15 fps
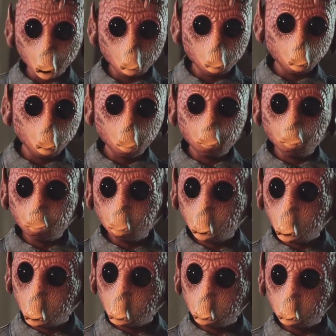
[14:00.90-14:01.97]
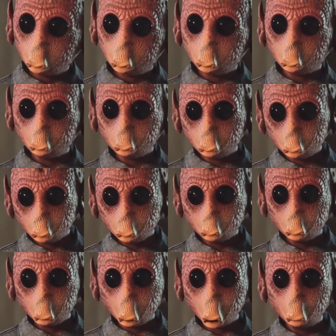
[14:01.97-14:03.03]
I know what she's been through.
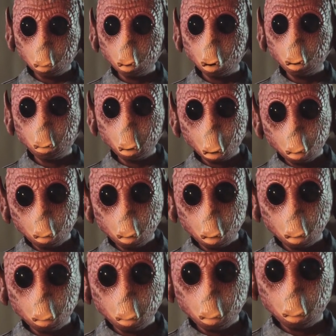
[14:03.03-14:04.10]
I'm the one who fixed her.